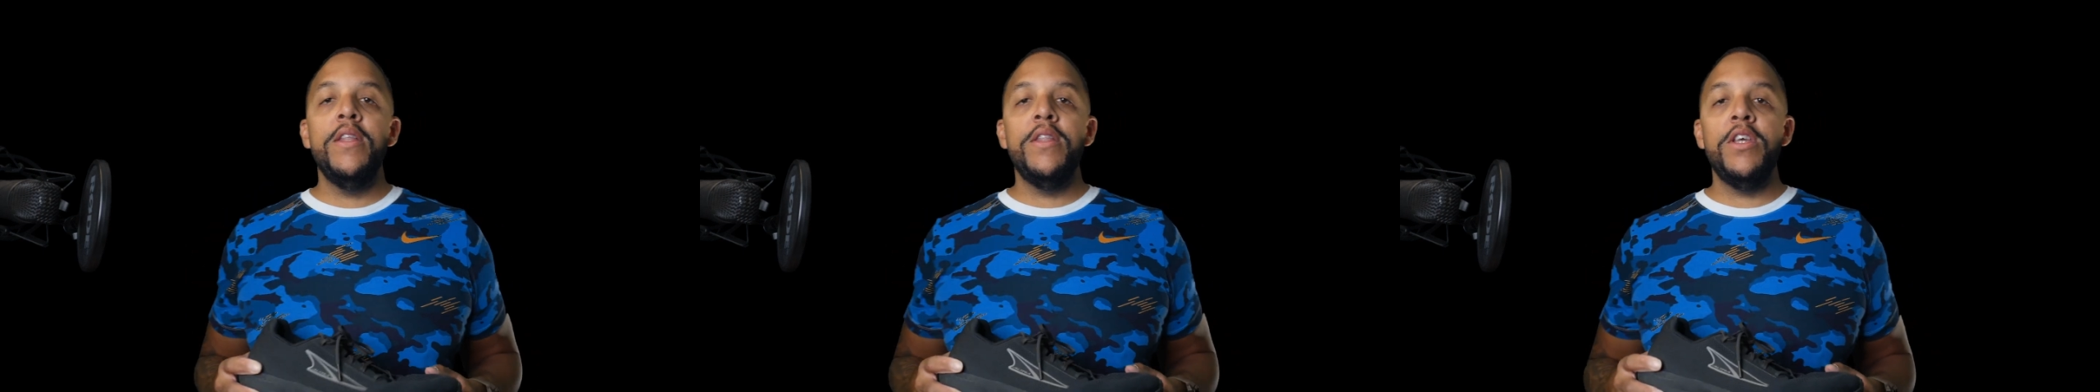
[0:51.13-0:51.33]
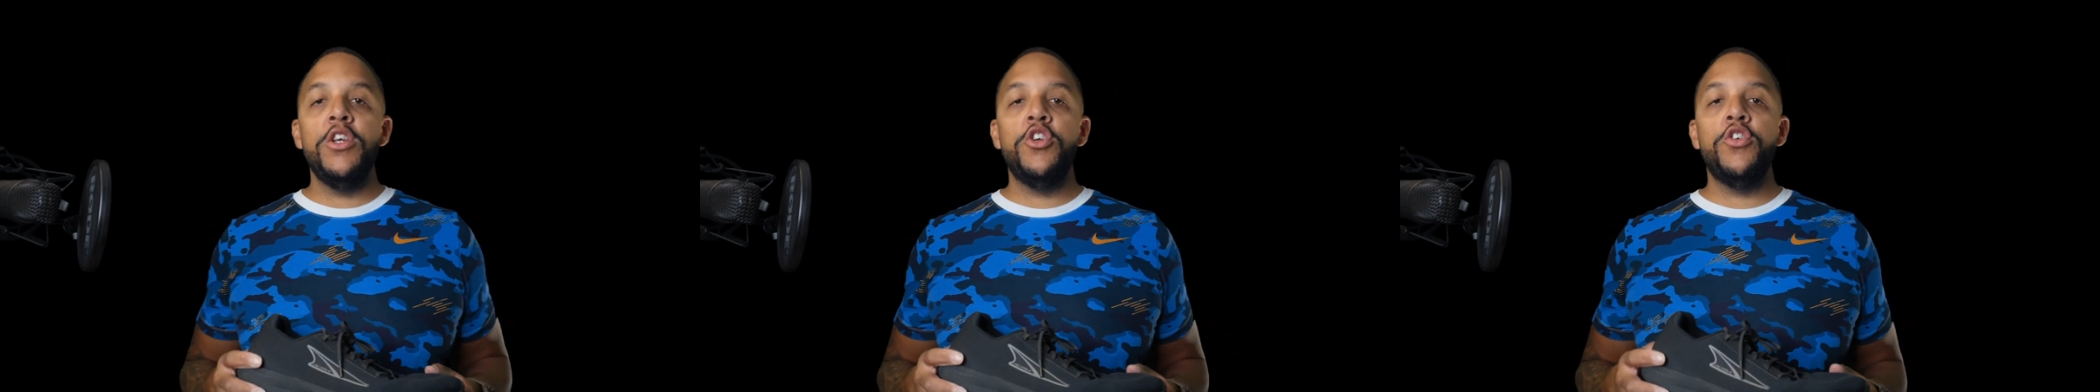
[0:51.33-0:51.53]

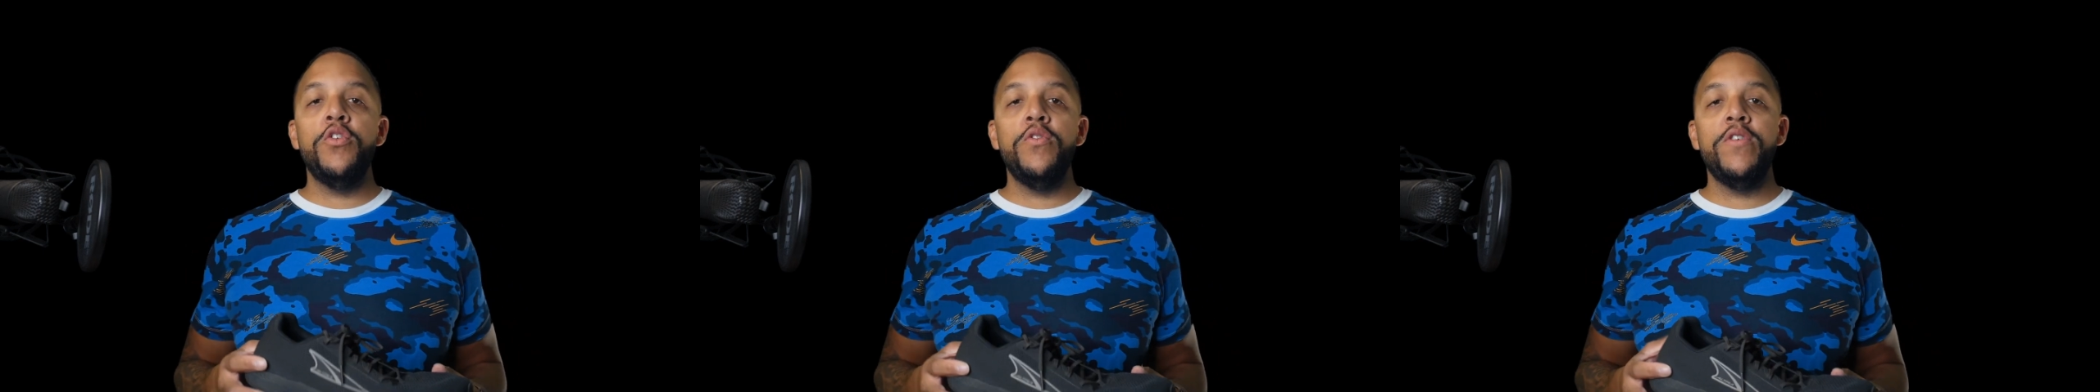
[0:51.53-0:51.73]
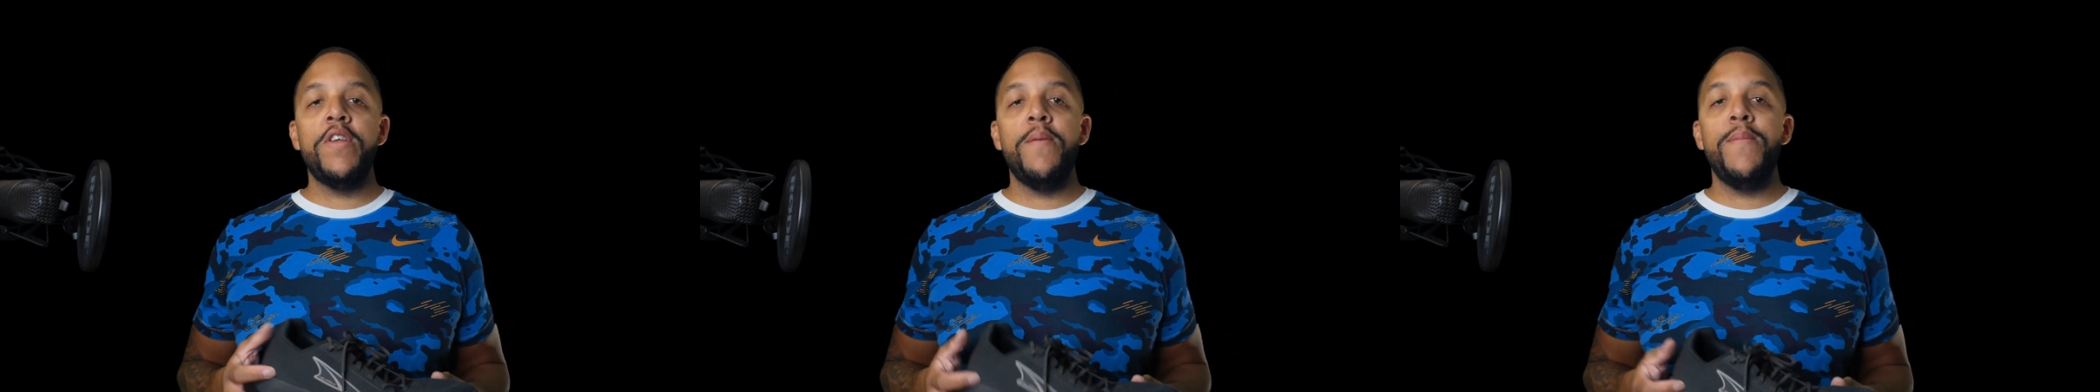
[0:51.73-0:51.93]
these
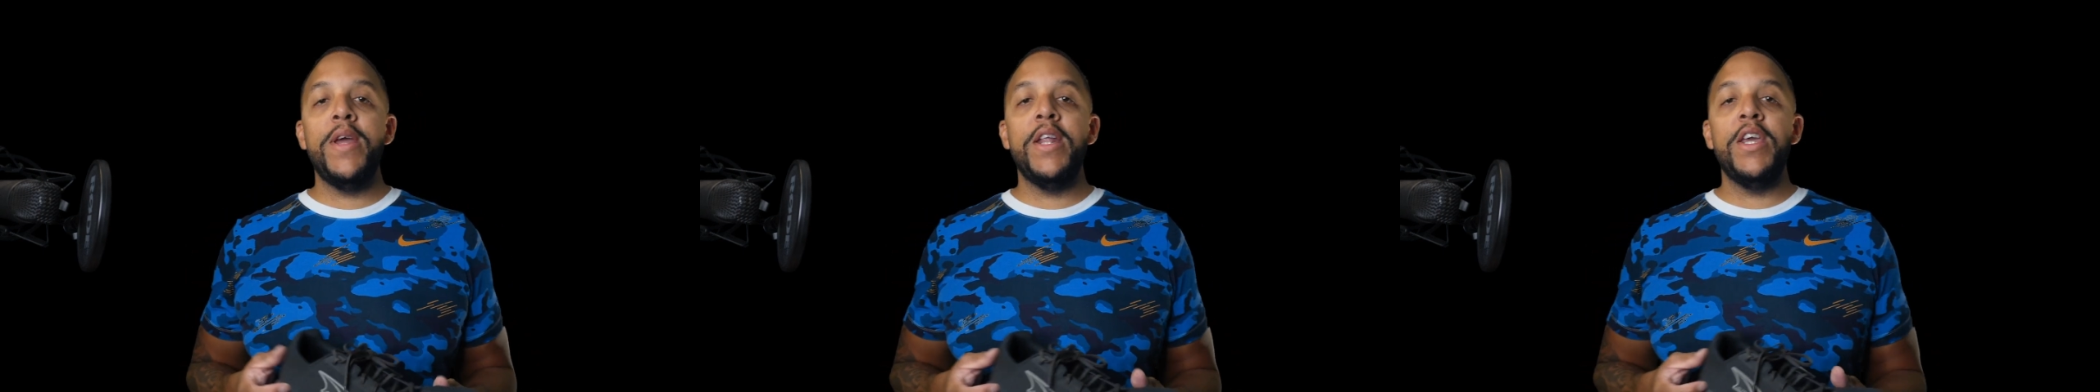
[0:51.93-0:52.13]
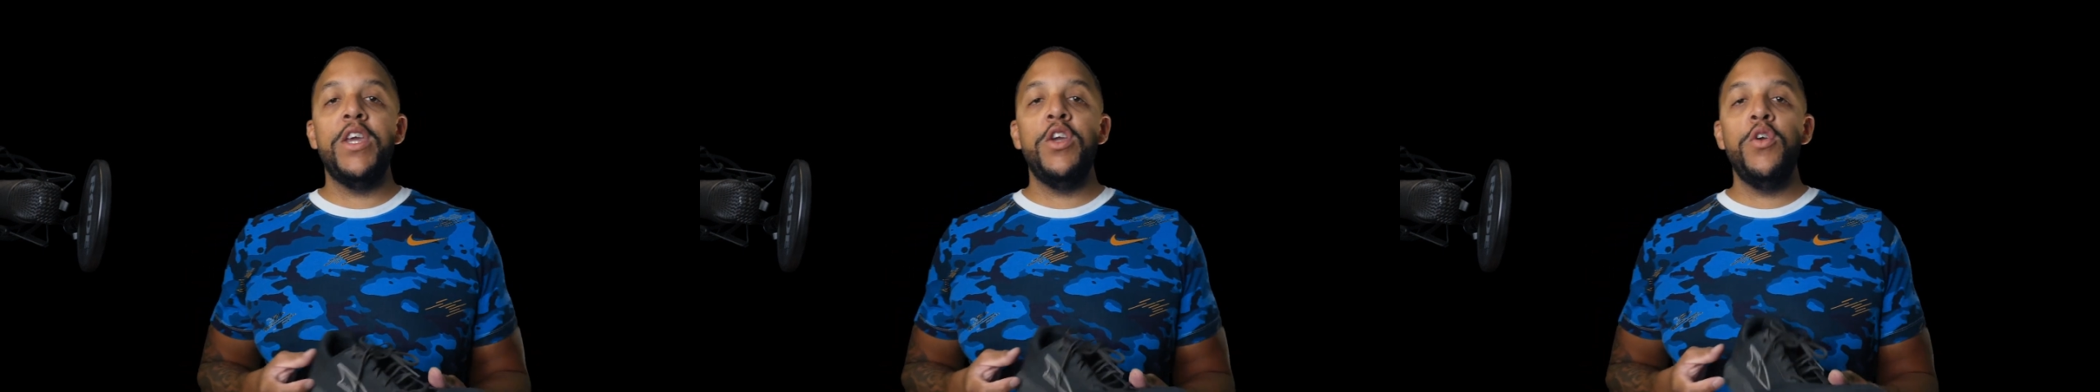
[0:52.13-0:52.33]
shoes have
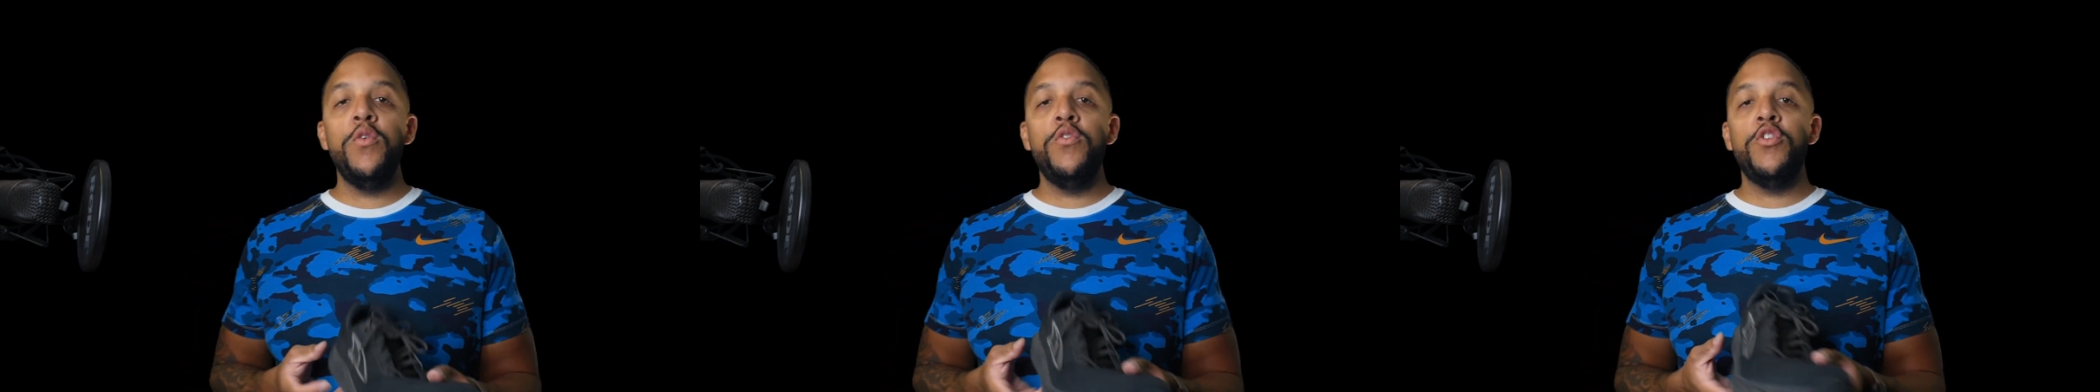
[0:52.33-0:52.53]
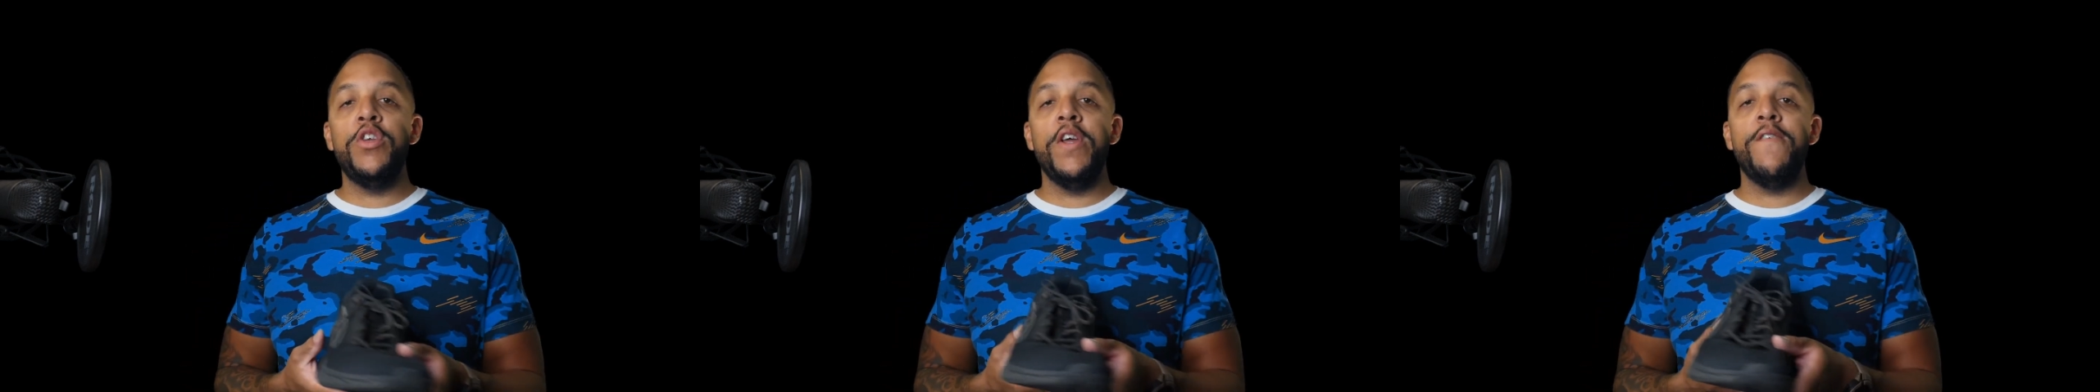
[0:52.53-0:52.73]
made a
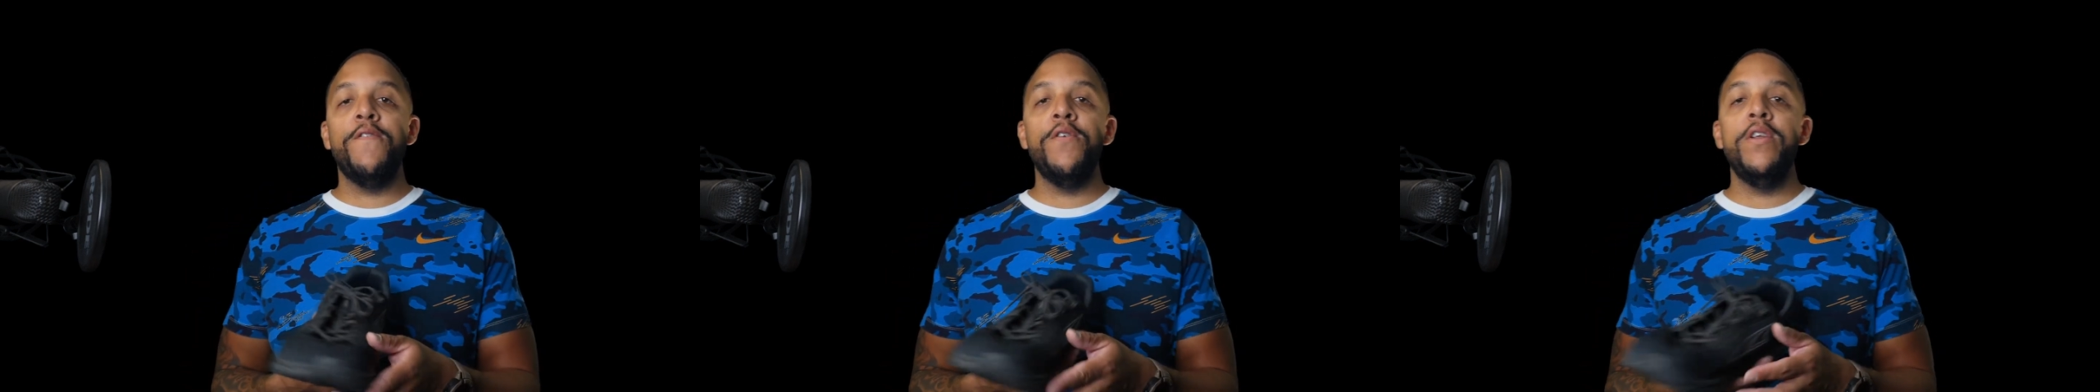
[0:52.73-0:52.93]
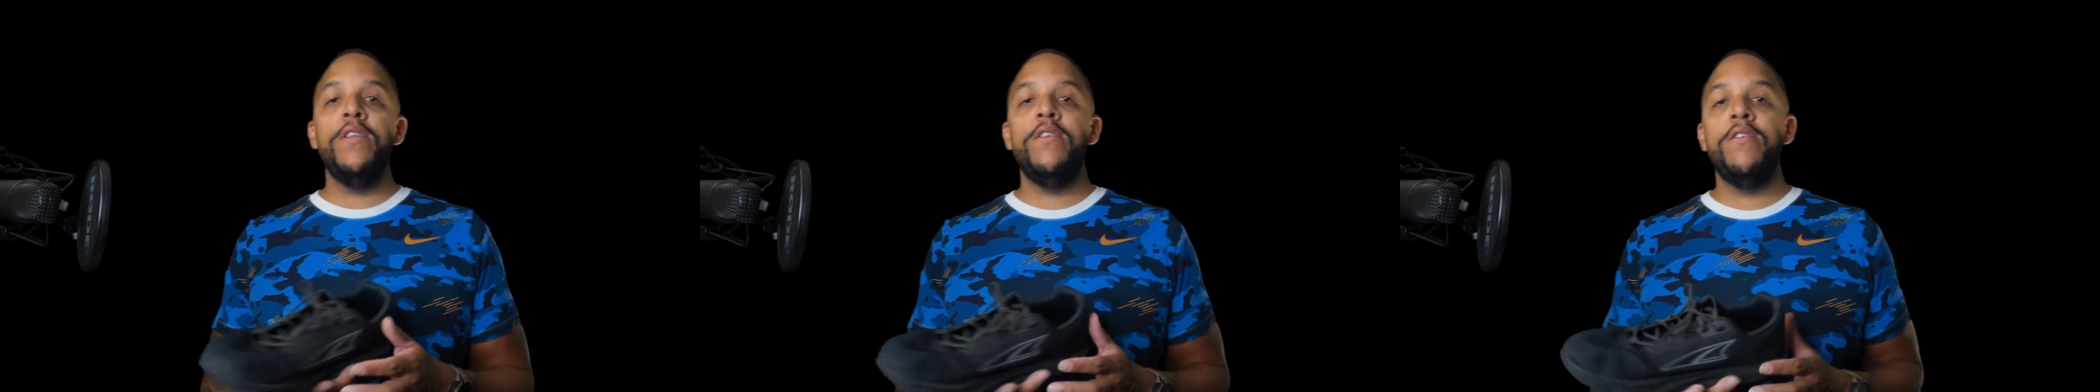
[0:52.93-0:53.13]
huge
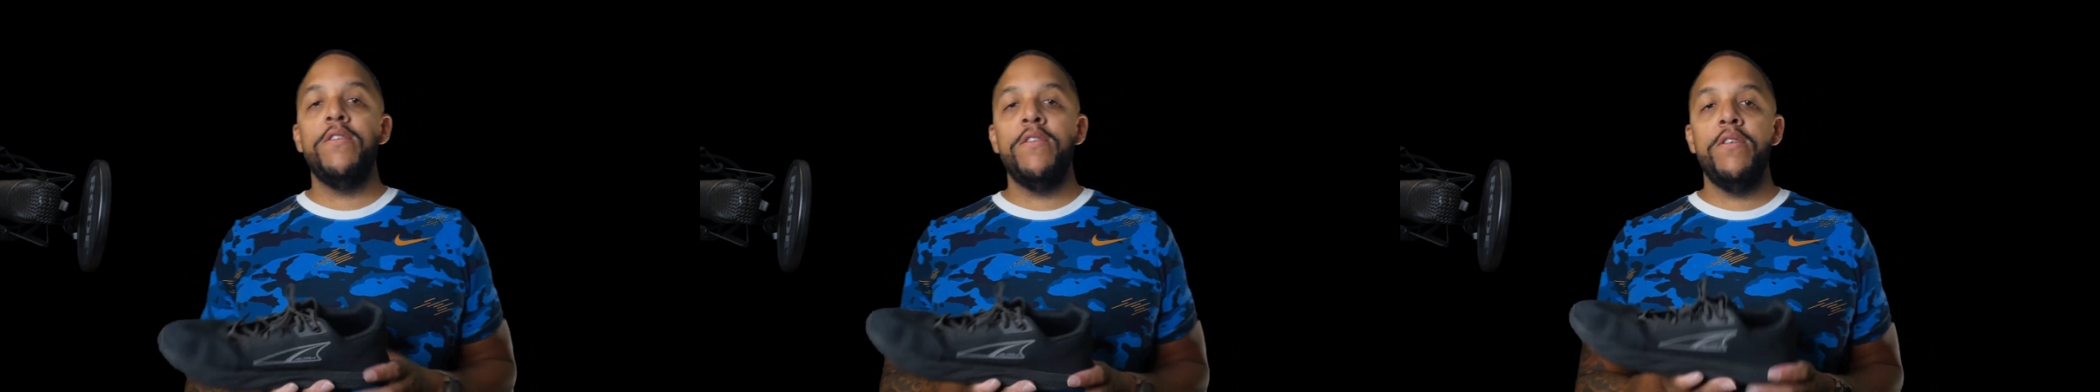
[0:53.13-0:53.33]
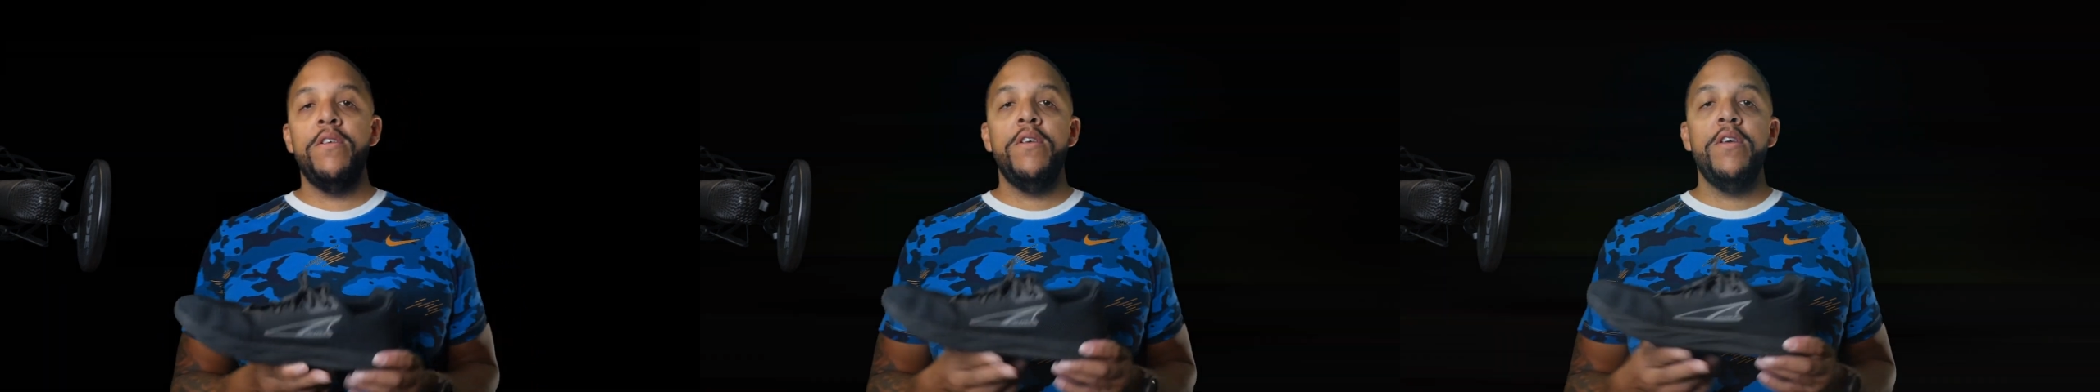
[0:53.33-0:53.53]
difference.